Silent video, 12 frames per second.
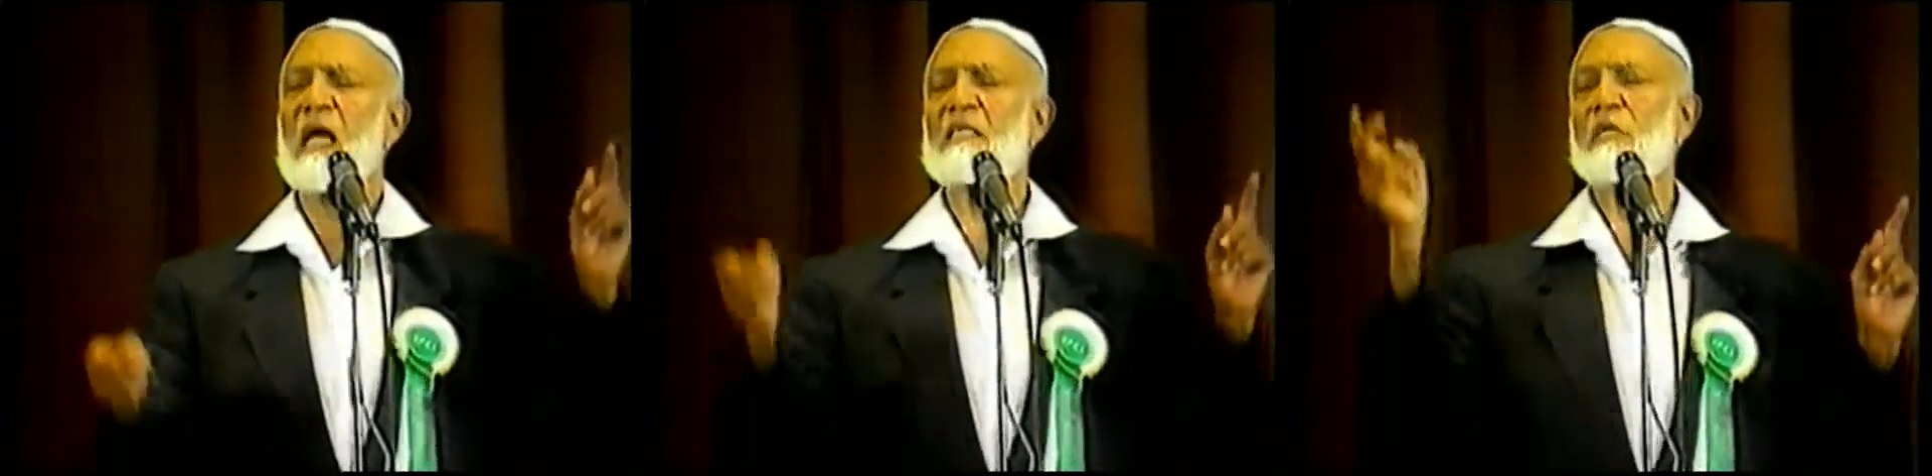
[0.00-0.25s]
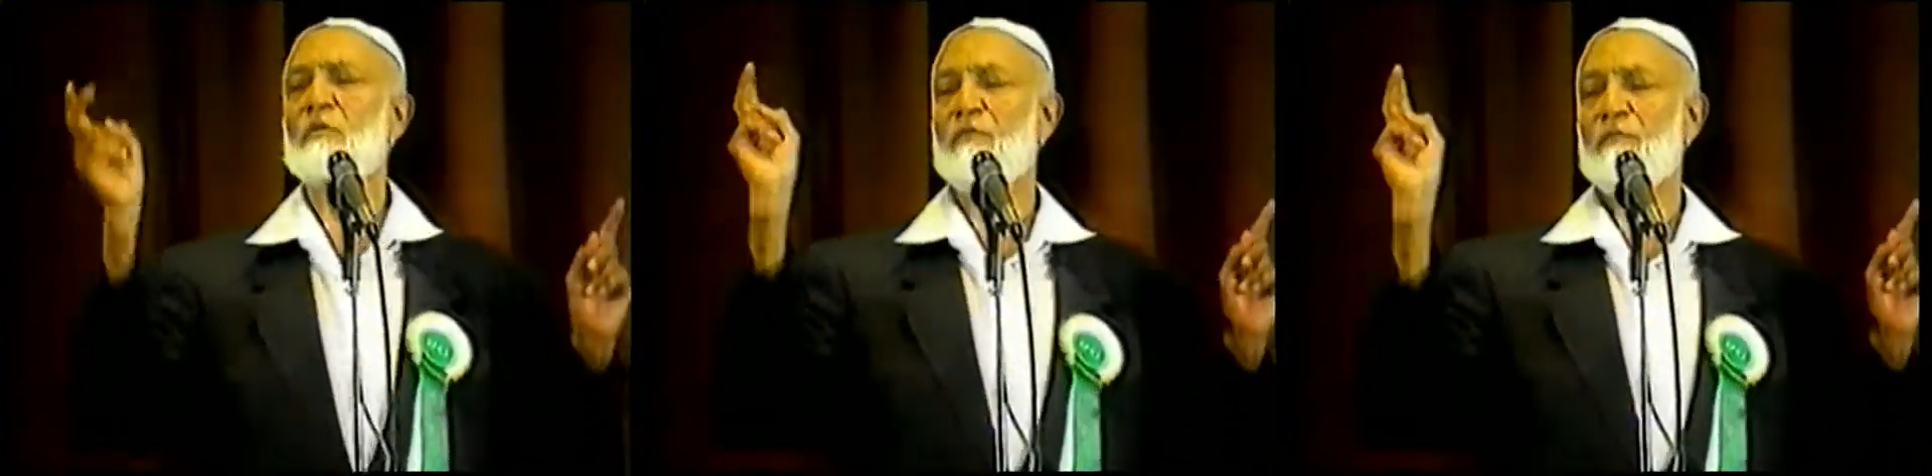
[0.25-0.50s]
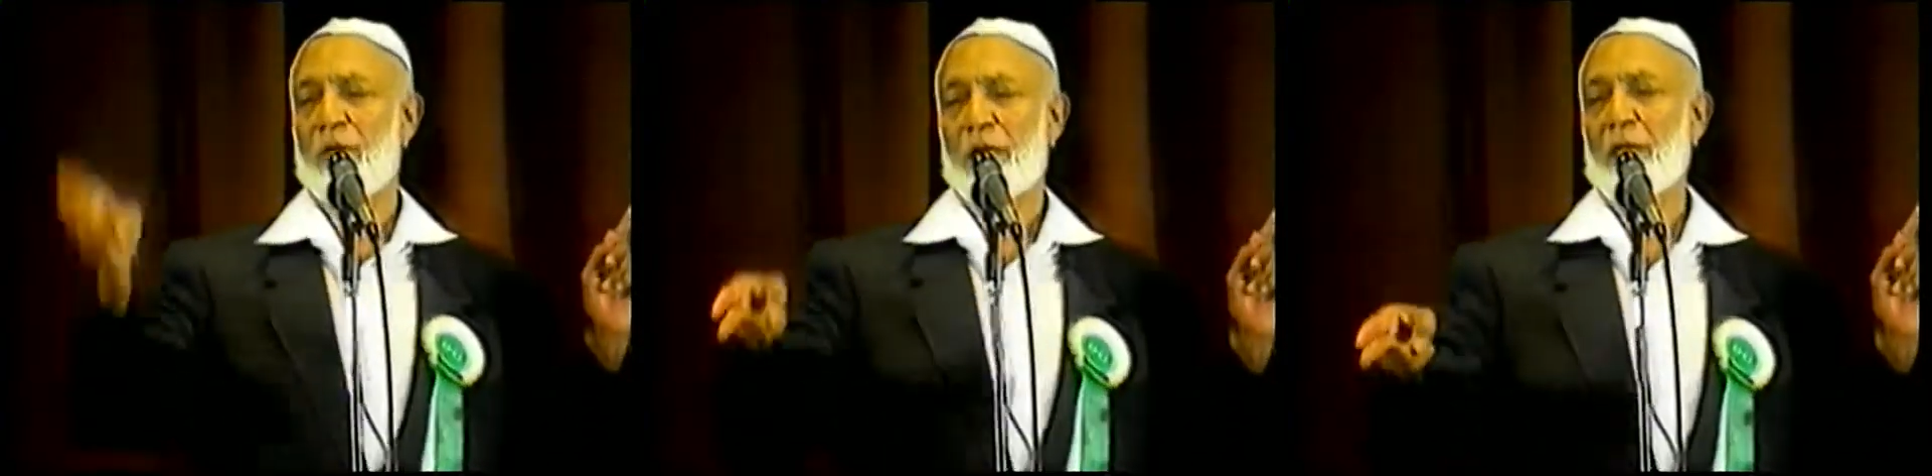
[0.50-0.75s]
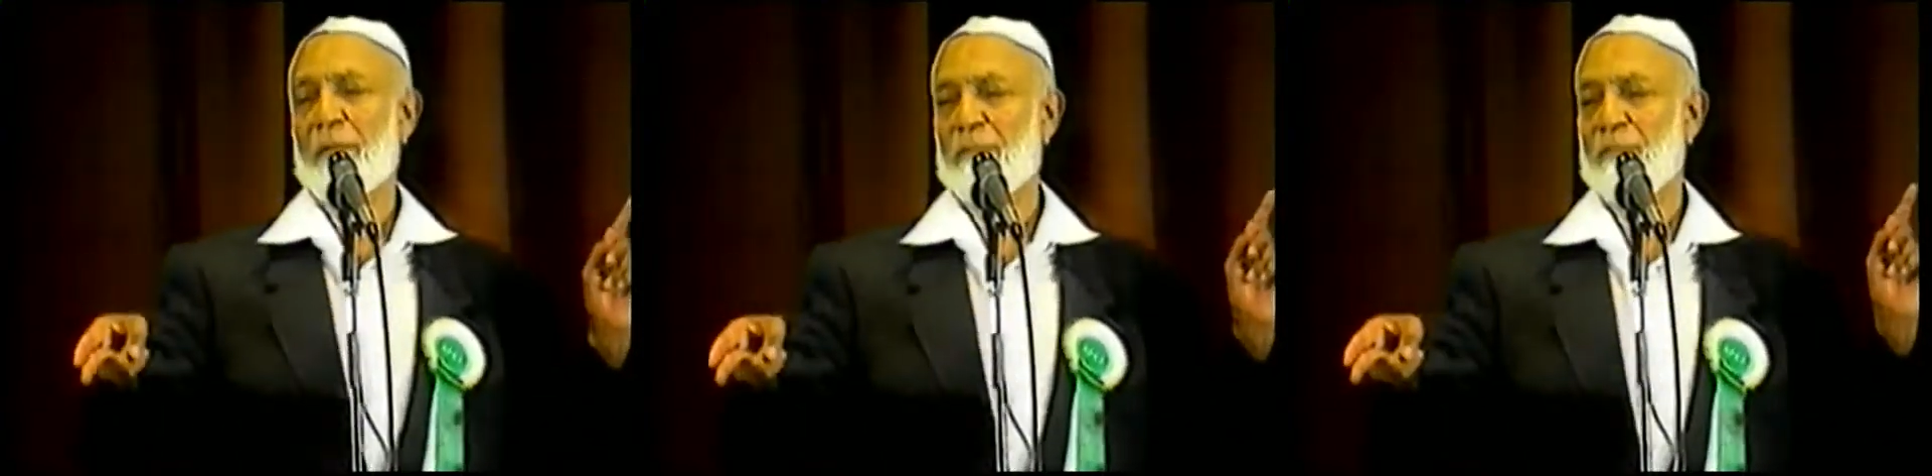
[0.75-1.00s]
I'll send you
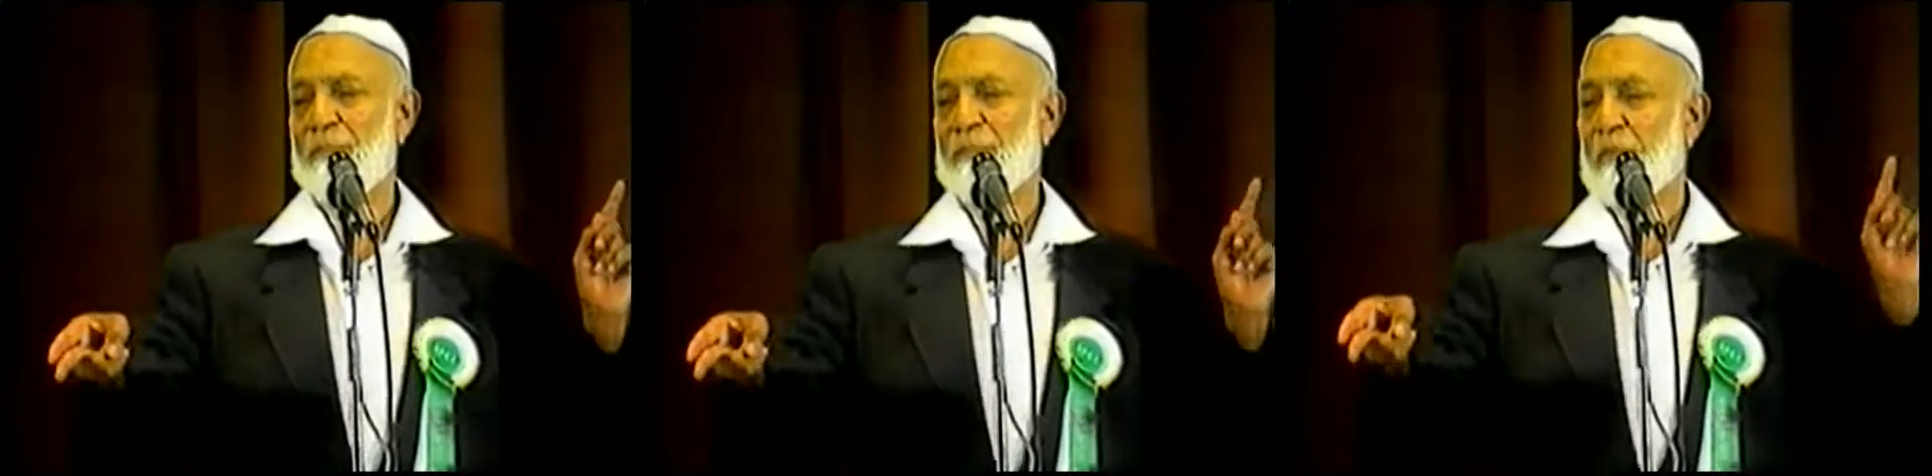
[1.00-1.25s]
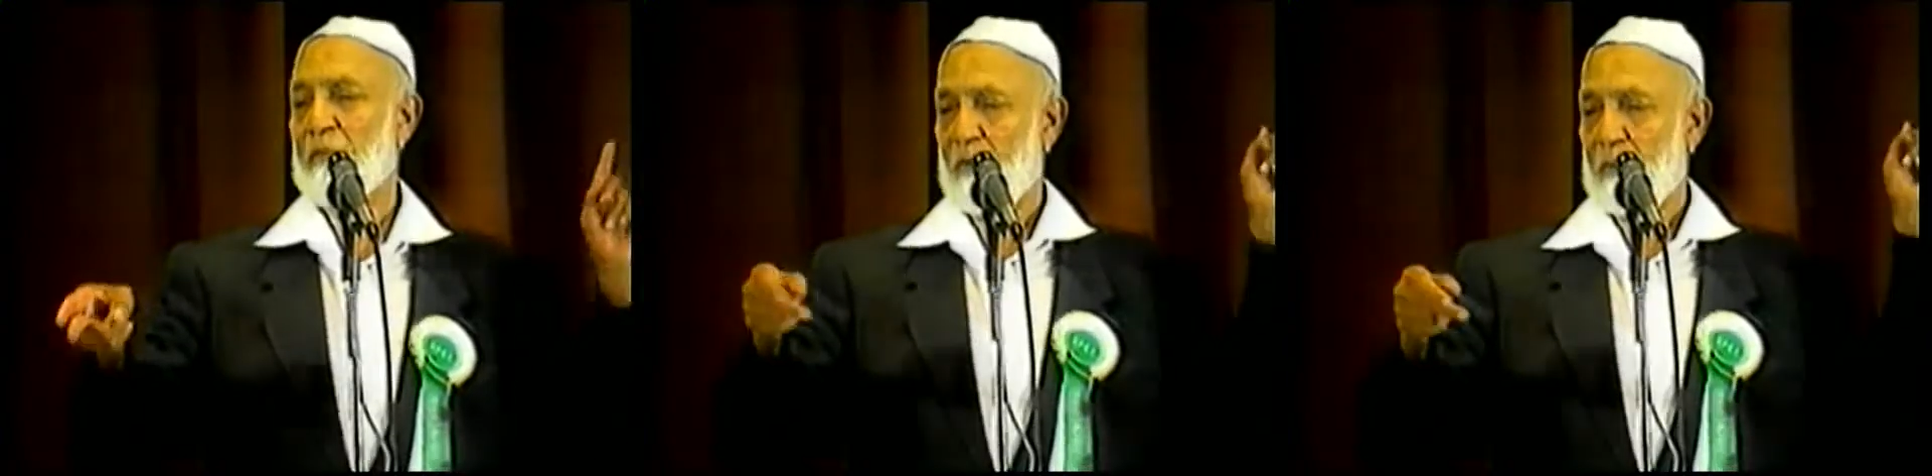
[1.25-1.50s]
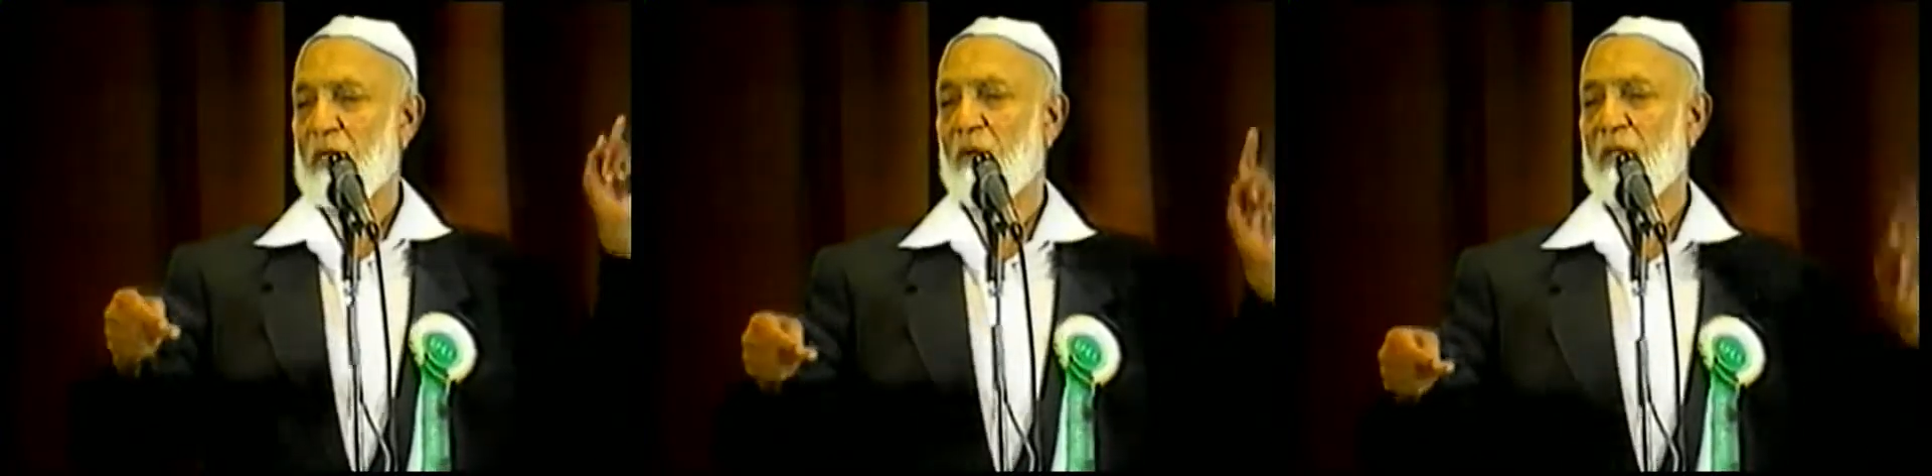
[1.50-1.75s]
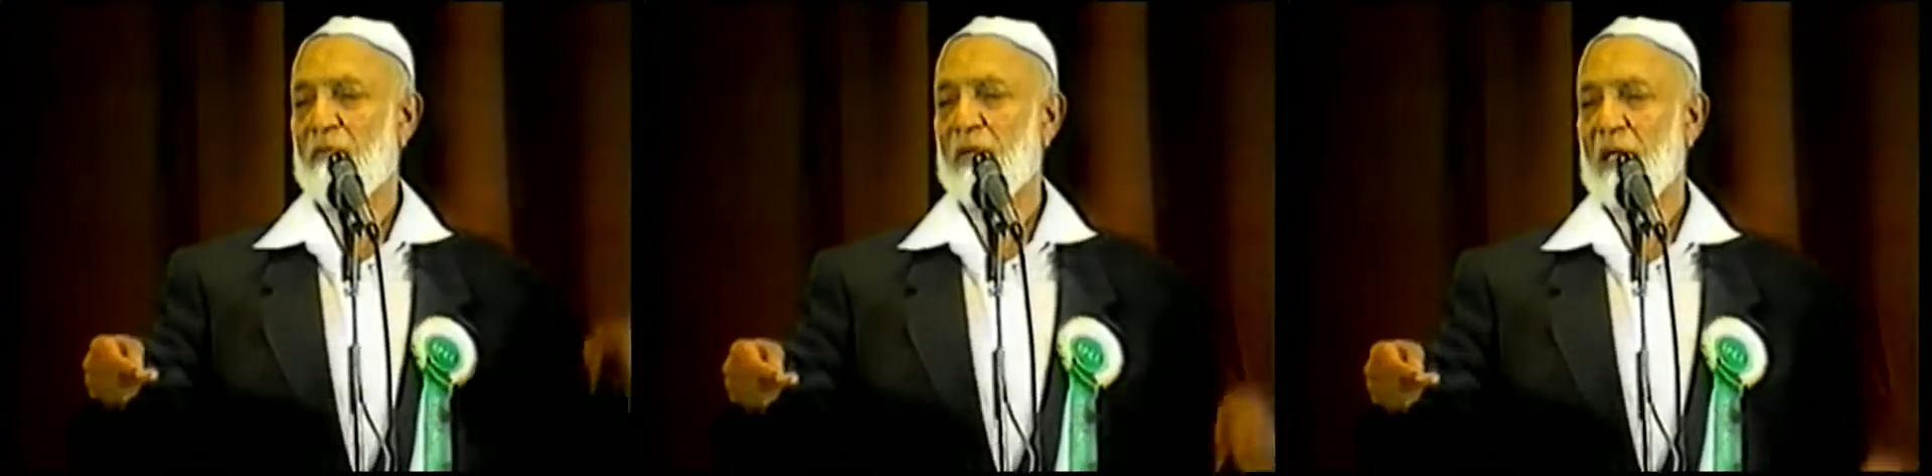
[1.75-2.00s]
free from
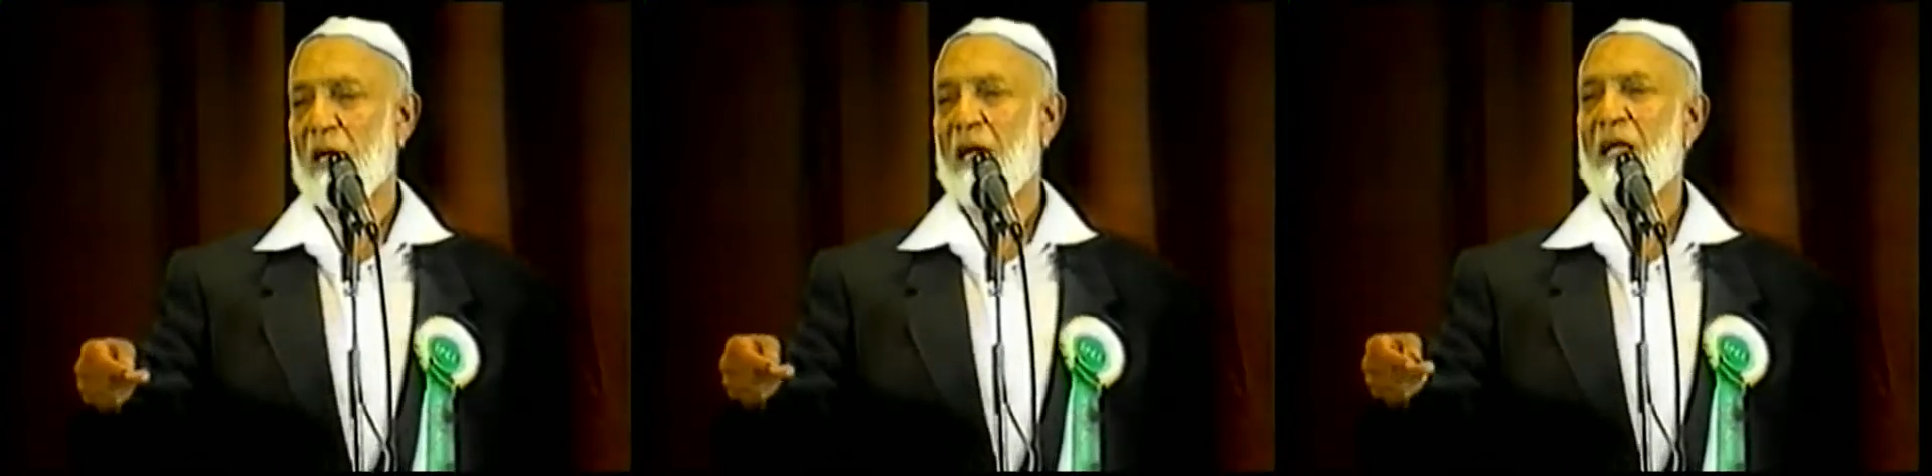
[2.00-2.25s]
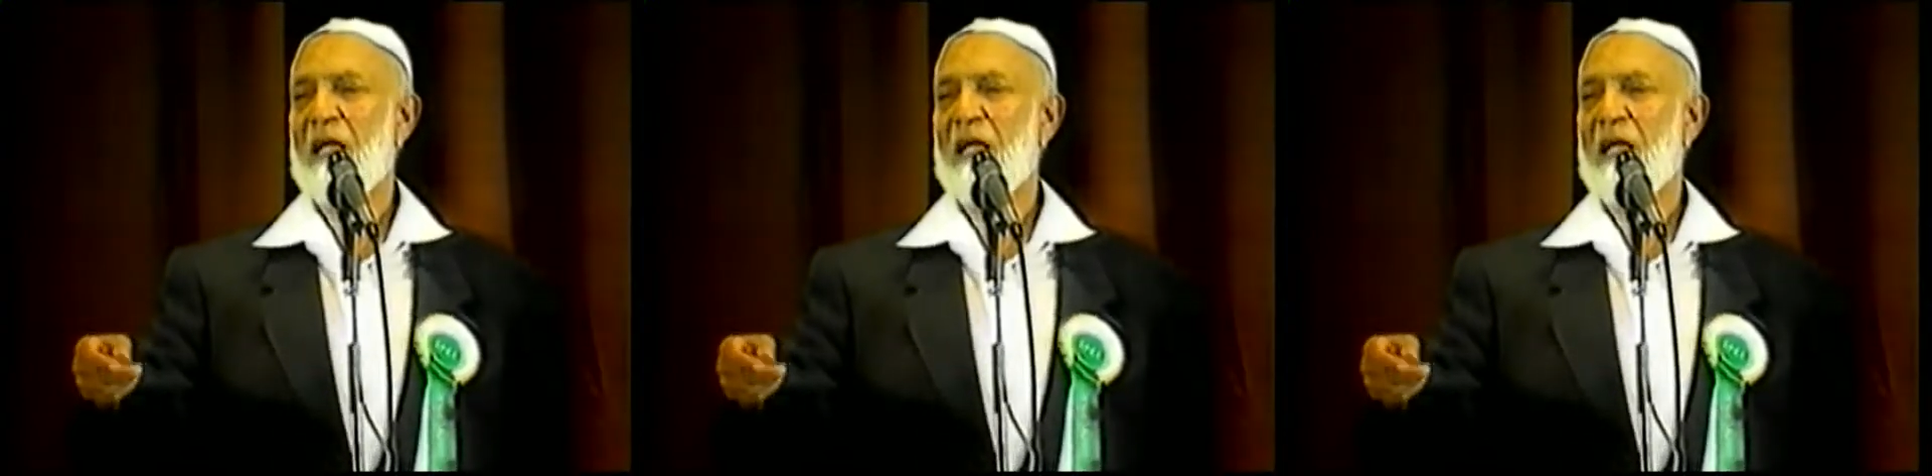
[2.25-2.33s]
South Africa.